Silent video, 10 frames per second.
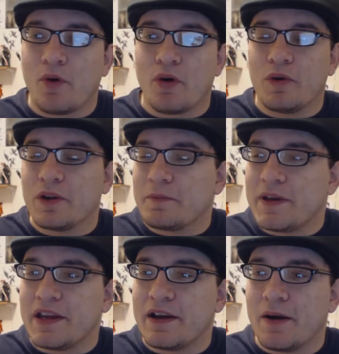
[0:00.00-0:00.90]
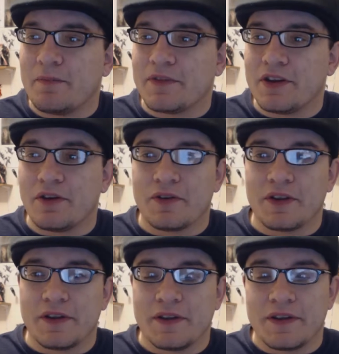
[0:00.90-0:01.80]
or will it be
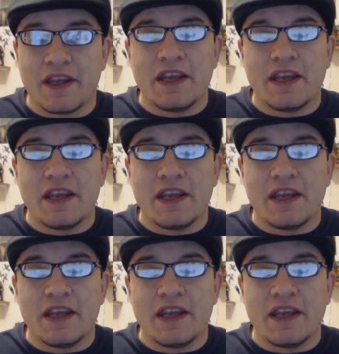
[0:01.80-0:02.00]
the